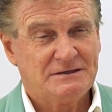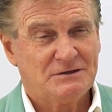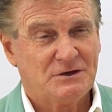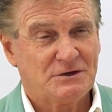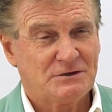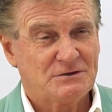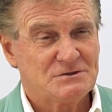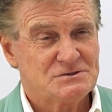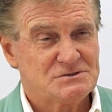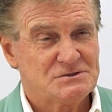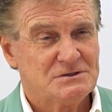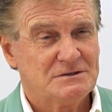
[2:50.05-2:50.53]
and I
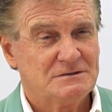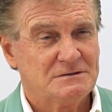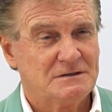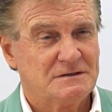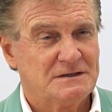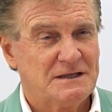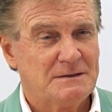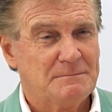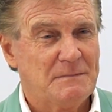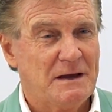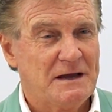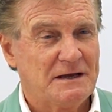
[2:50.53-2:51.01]
could see that
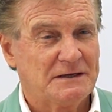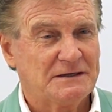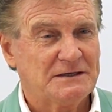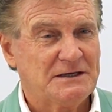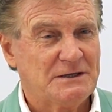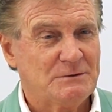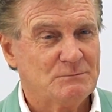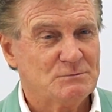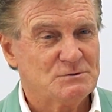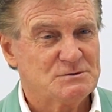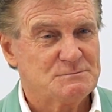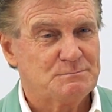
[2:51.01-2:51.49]
their
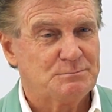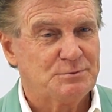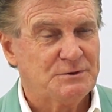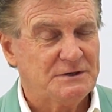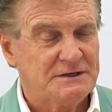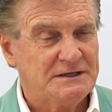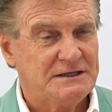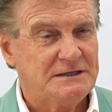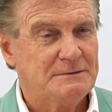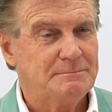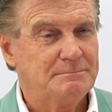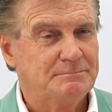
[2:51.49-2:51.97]
marketing was
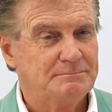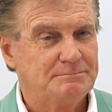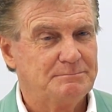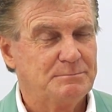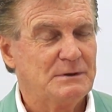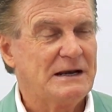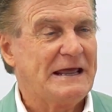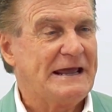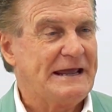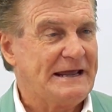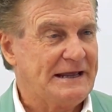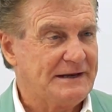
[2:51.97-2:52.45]
pretty
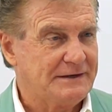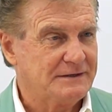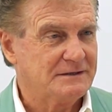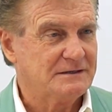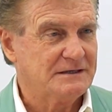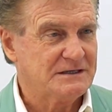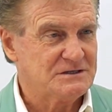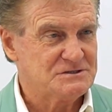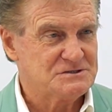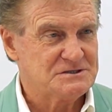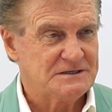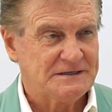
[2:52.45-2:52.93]
bland,
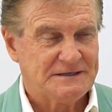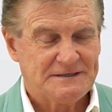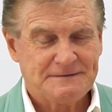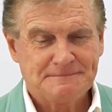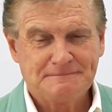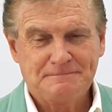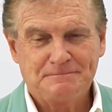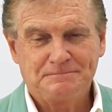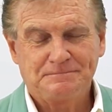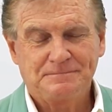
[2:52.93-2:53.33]
let's say